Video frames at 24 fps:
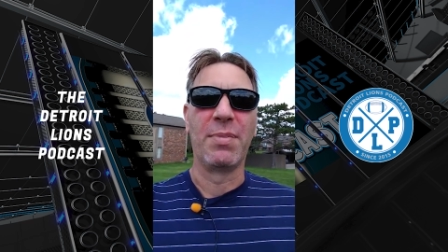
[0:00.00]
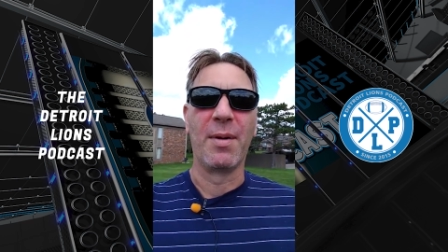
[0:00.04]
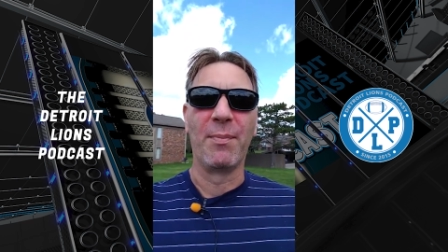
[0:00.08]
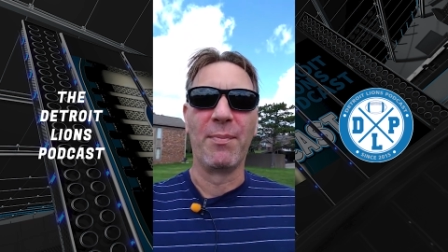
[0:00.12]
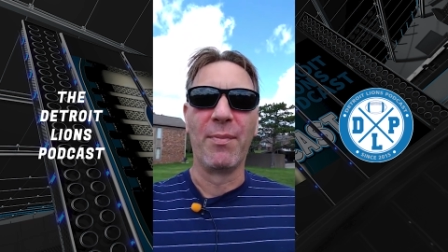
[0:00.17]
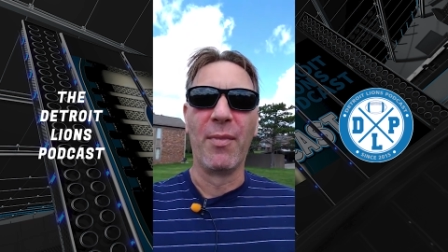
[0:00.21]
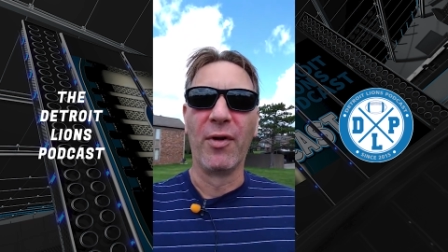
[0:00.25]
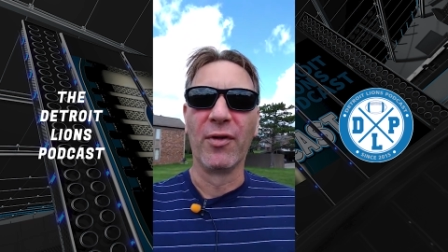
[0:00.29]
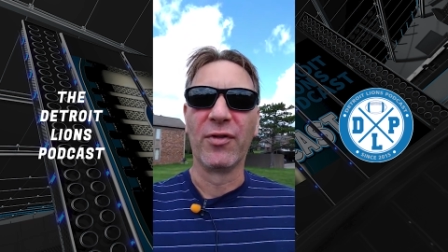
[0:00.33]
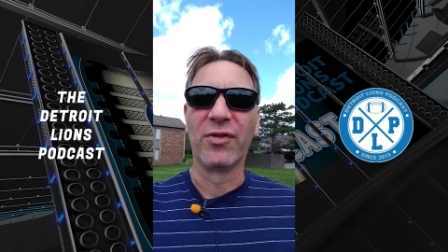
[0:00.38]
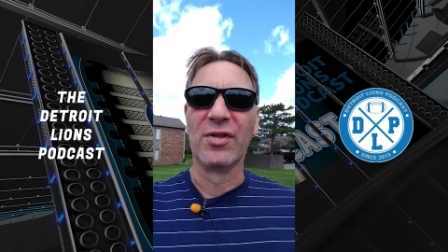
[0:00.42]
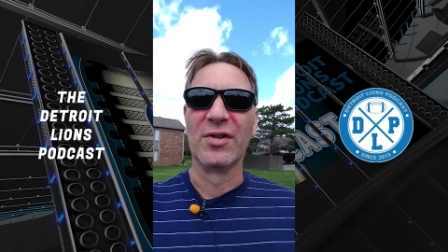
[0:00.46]
but
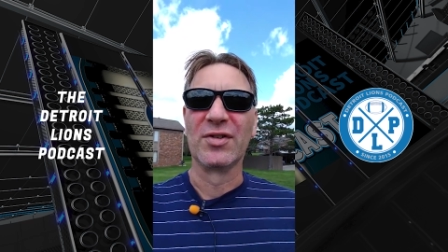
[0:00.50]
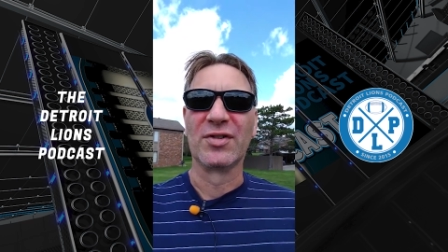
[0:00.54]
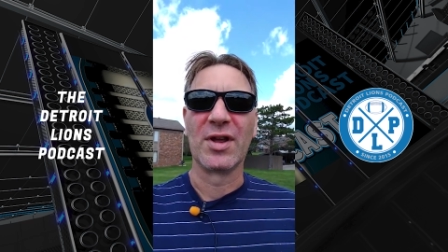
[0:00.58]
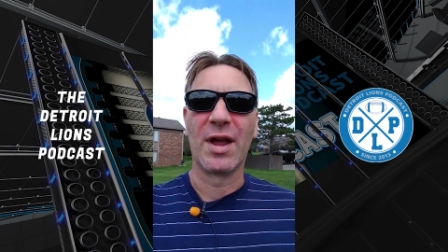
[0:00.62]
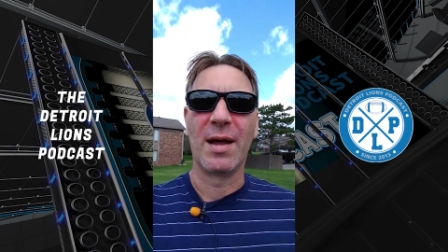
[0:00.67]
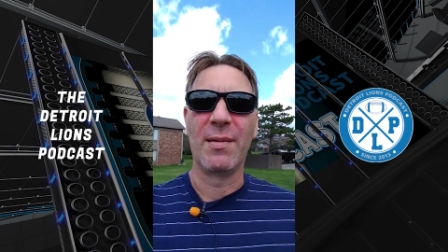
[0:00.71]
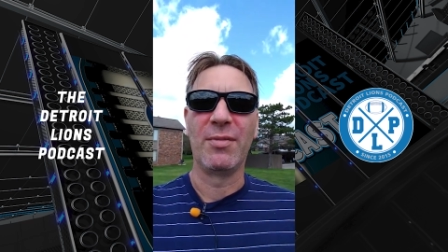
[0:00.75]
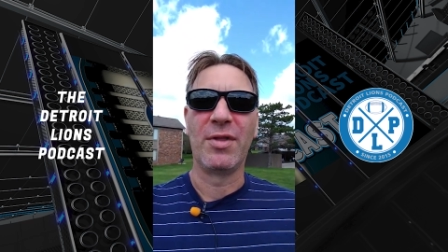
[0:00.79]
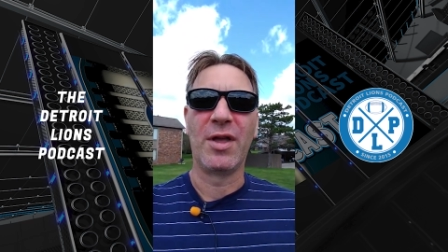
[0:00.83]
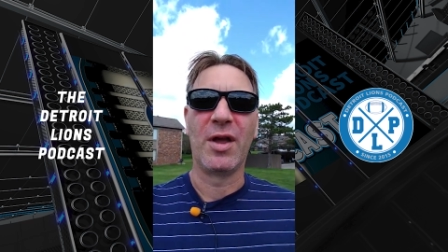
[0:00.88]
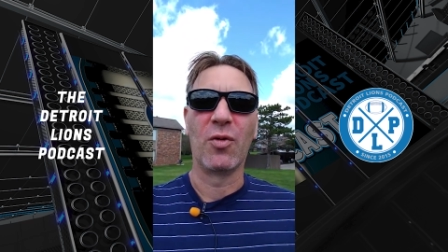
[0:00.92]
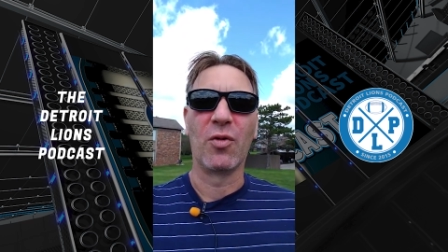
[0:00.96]
most of the
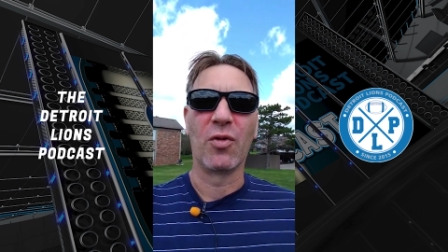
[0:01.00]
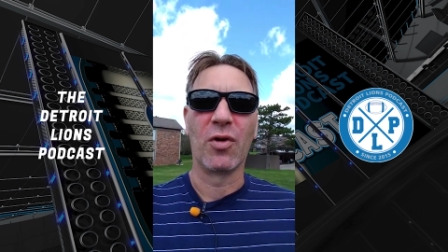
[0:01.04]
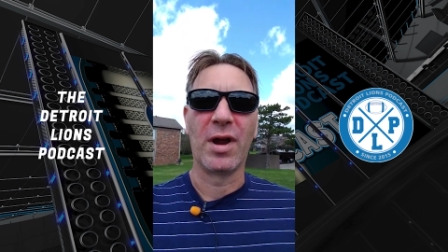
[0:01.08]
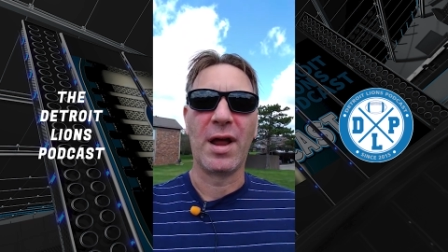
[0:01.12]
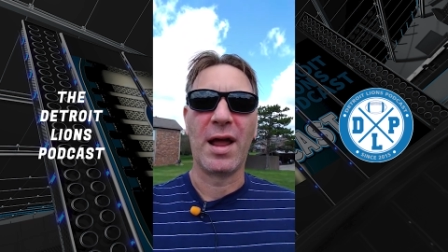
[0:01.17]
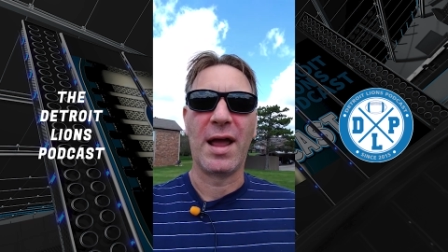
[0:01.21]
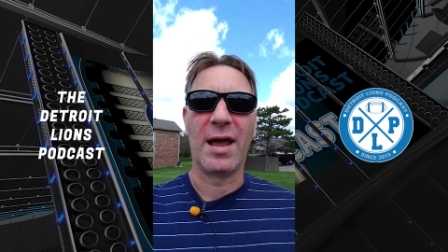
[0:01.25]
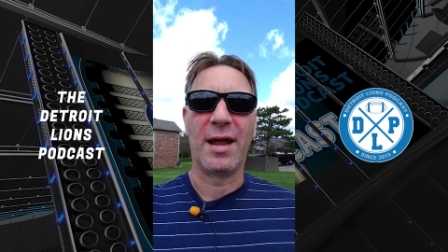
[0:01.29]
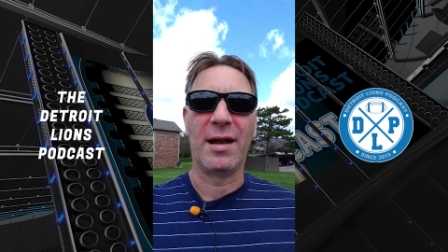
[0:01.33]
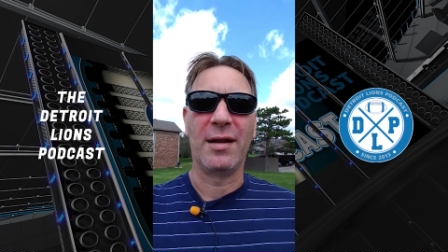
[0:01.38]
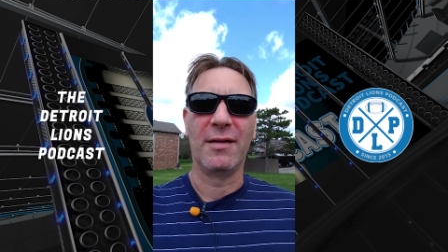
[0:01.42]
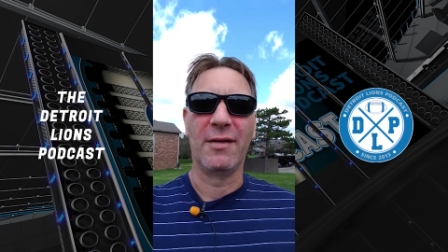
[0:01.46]
time they were
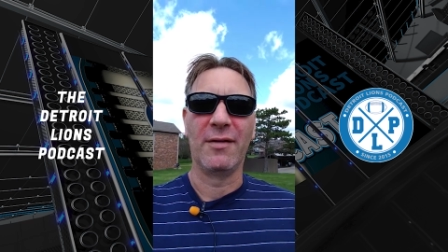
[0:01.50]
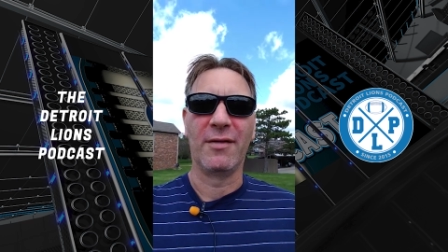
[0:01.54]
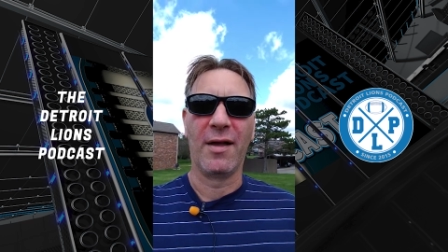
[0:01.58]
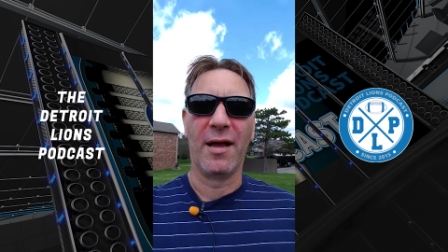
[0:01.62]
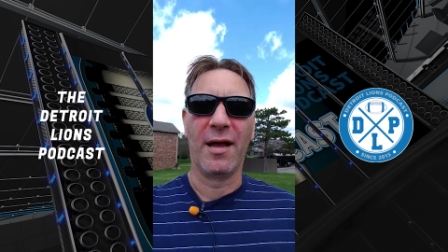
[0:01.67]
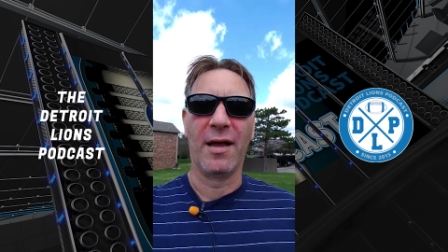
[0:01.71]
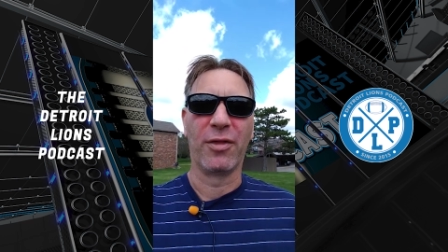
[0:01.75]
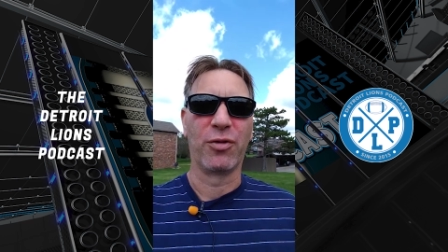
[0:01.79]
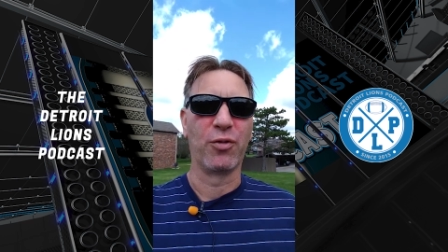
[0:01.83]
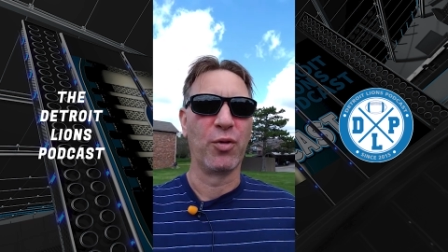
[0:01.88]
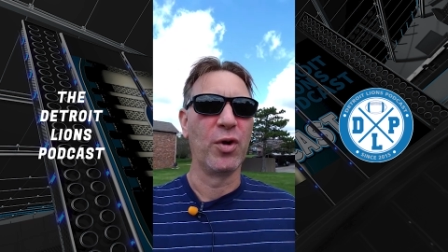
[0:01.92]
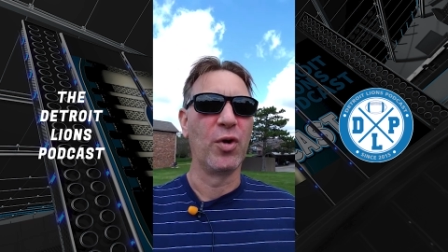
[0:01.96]
at
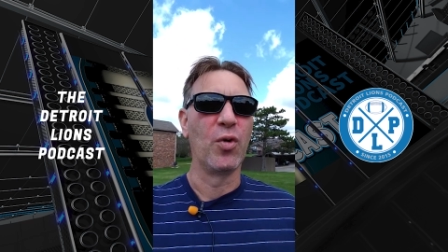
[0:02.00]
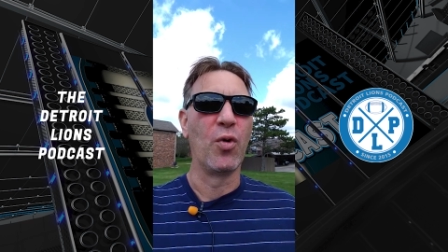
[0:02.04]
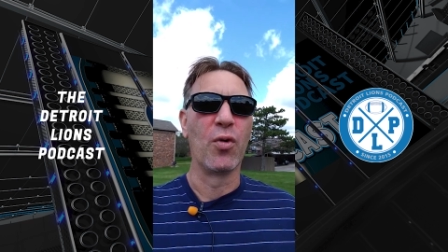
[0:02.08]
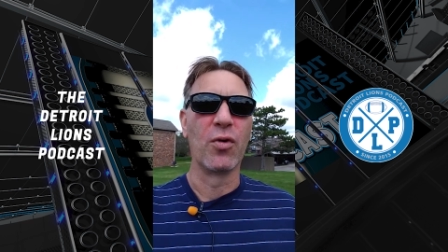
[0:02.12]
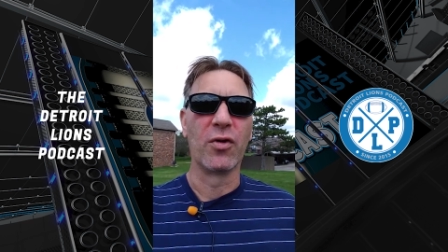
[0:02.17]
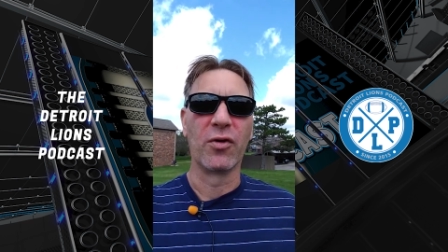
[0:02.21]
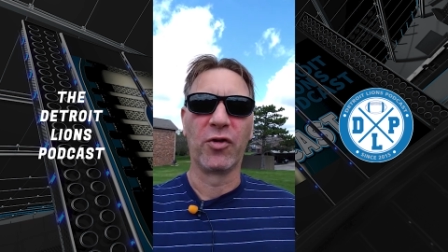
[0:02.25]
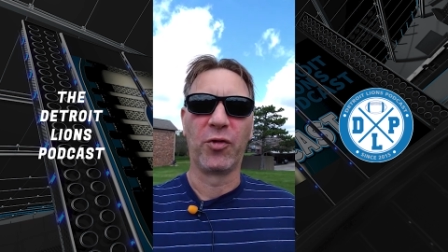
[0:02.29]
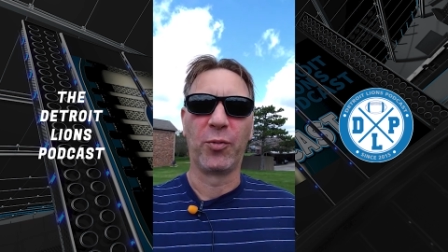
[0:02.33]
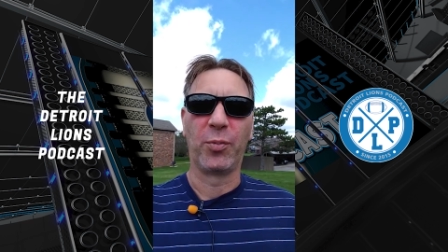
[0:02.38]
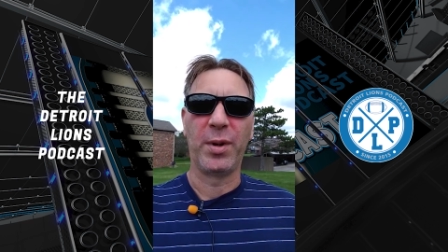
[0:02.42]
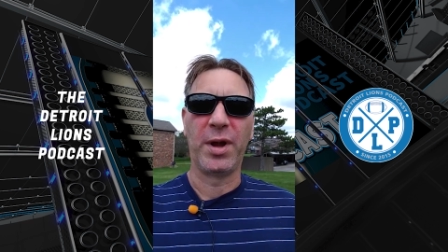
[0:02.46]

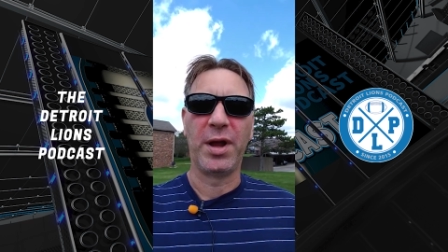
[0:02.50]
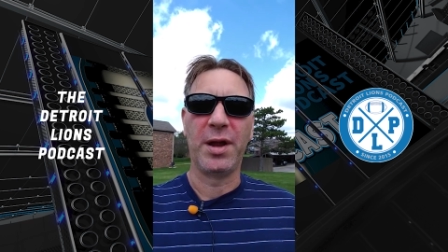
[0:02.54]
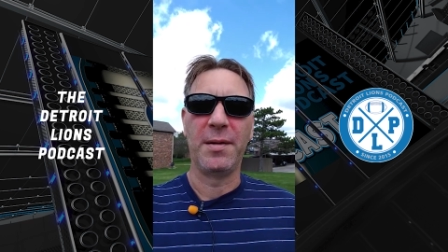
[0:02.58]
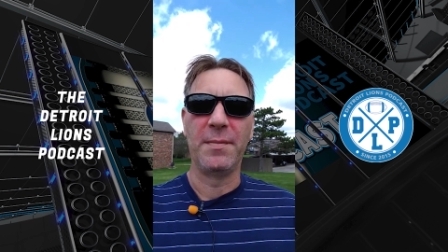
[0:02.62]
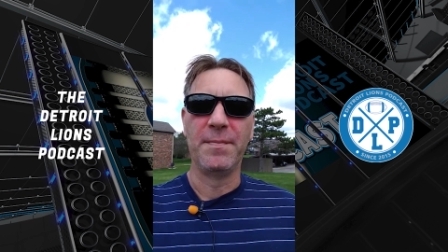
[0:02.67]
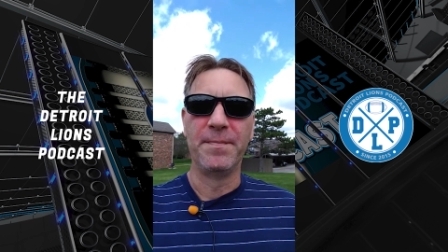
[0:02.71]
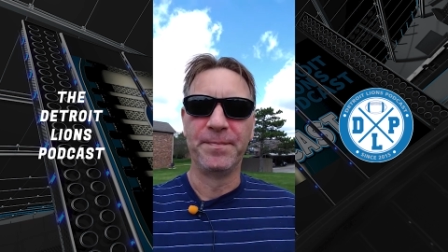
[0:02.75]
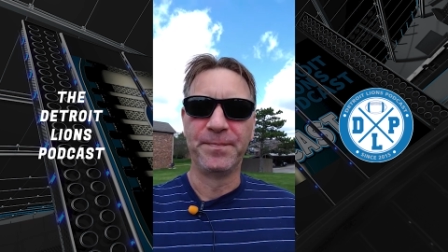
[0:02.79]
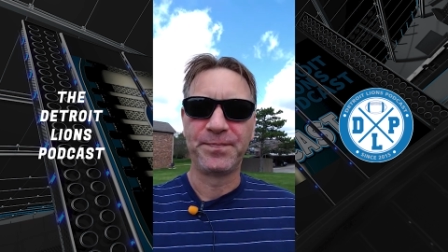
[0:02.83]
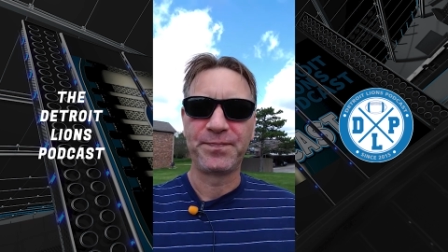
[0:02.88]
3/4 speed,